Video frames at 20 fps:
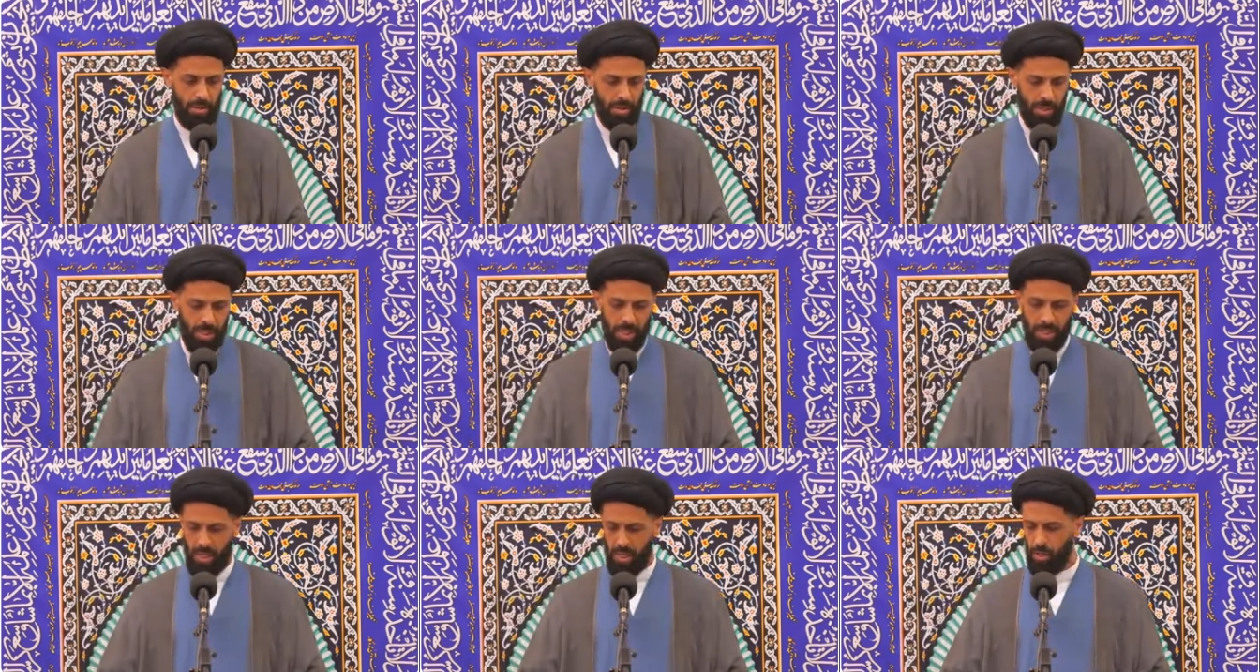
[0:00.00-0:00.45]

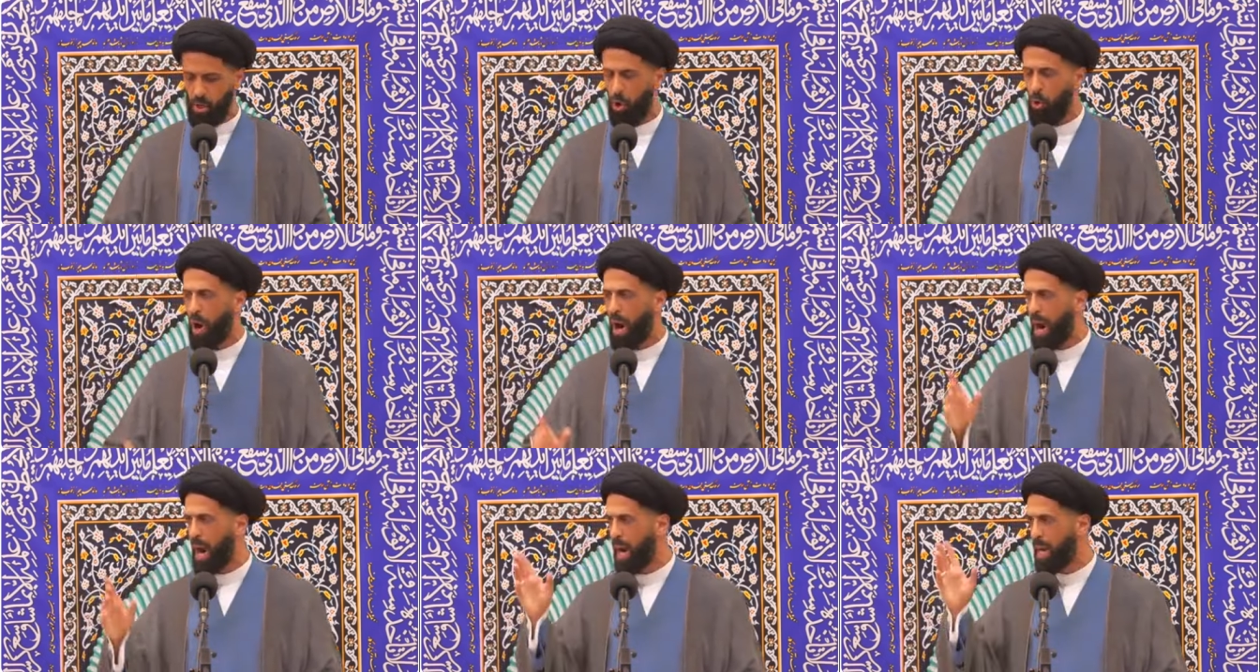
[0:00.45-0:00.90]
Did he
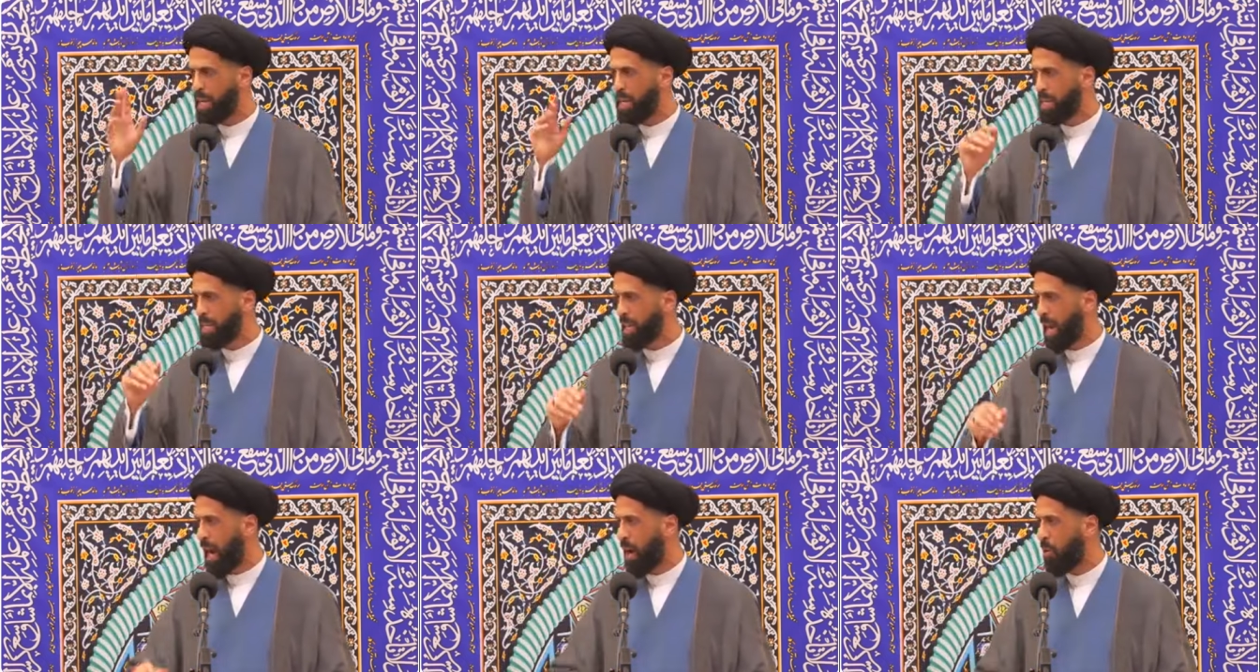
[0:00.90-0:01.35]
go hide
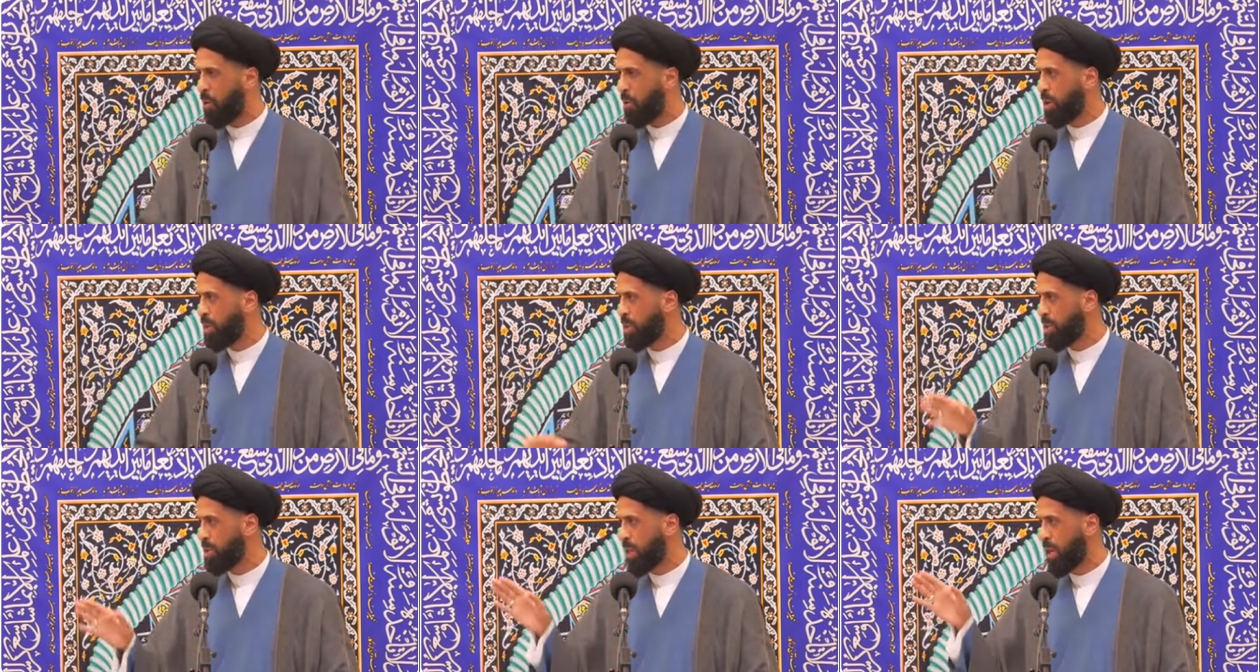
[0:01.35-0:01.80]
and cower
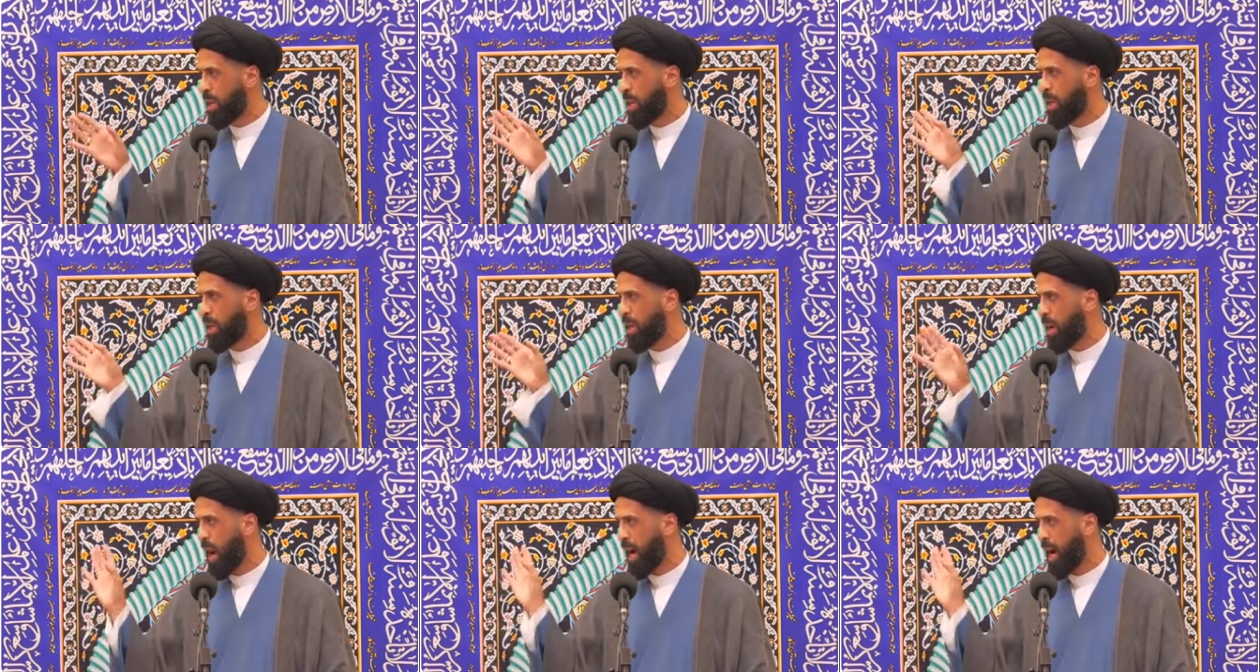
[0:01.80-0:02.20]
and say,